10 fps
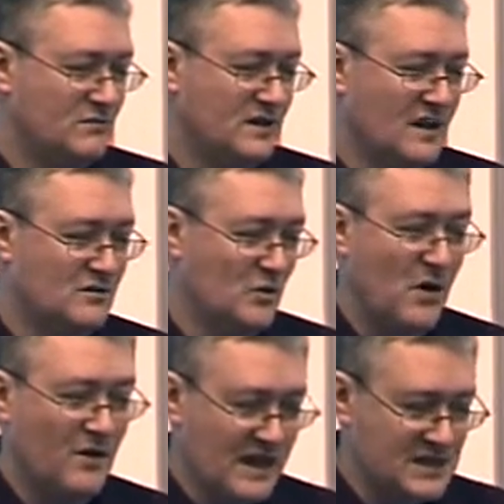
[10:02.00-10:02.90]
your
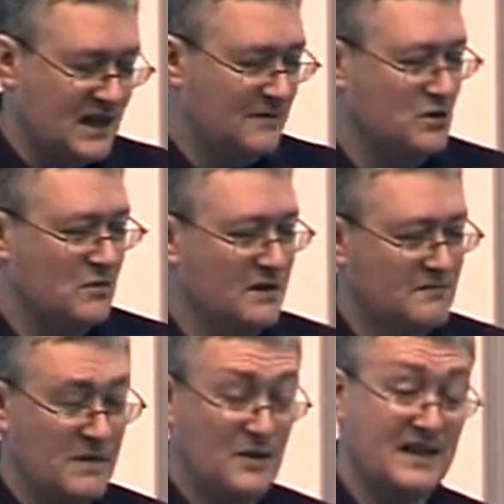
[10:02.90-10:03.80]
partner has a laptop,
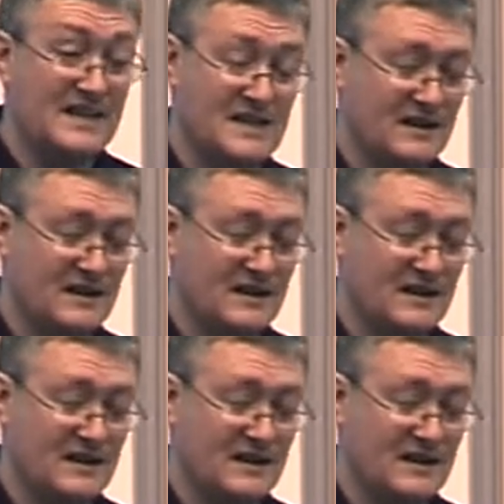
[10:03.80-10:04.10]
maybe your kids